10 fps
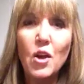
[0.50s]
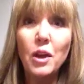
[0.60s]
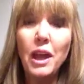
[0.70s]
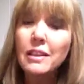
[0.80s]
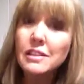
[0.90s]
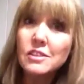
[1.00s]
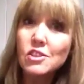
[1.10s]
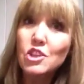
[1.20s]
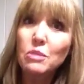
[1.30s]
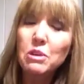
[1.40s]
Okay, this
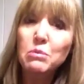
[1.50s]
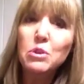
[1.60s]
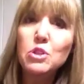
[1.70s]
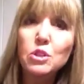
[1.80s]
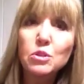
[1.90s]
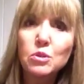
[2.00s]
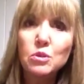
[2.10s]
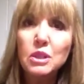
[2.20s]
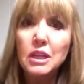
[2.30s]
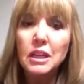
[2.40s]
is gem number
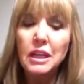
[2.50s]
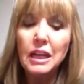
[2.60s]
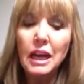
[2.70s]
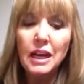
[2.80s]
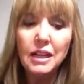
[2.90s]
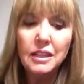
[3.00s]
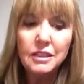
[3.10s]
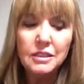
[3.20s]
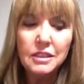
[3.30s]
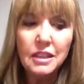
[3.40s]
2.
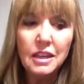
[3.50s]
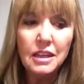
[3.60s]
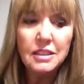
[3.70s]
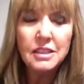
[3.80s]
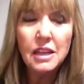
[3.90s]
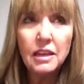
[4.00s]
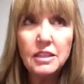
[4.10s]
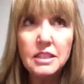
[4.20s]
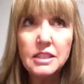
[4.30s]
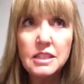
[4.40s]
I
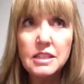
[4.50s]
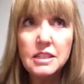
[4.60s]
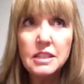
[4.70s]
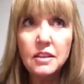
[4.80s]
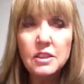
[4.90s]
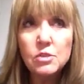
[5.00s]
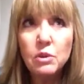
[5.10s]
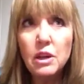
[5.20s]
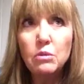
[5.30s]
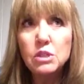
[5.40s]
decided on this
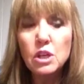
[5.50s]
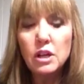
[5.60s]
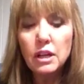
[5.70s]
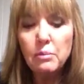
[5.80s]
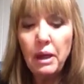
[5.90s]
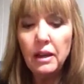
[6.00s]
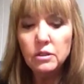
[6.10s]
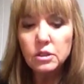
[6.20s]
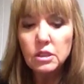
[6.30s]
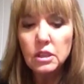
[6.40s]
one I would talk
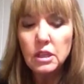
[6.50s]
about,